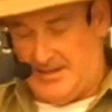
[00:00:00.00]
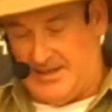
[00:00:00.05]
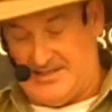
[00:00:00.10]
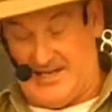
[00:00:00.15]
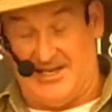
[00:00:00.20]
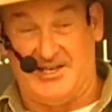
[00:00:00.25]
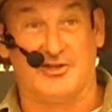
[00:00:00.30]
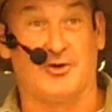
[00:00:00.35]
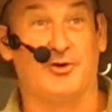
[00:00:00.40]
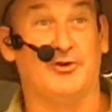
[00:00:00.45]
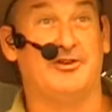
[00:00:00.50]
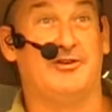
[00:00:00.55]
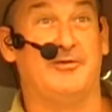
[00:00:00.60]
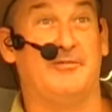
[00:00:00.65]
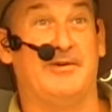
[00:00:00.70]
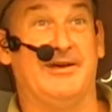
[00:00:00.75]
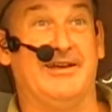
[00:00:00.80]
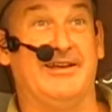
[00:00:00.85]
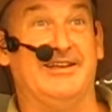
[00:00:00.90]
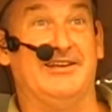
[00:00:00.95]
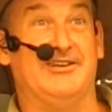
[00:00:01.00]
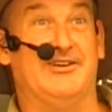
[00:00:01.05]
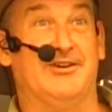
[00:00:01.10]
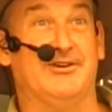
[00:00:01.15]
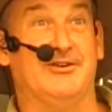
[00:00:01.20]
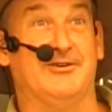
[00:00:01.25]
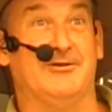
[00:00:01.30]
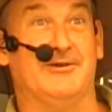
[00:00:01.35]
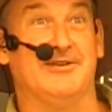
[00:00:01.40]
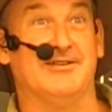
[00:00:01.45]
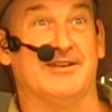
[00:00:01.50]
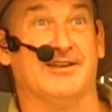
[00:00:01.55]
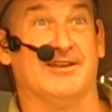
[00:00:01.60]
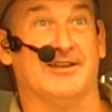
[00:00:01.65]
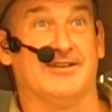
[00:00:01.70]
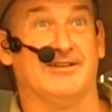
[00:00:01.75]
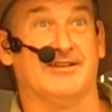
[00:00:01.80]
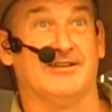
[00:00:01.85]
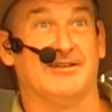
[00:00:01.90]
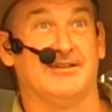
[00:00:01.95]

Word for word: Yes, it's good to be too, isn't it?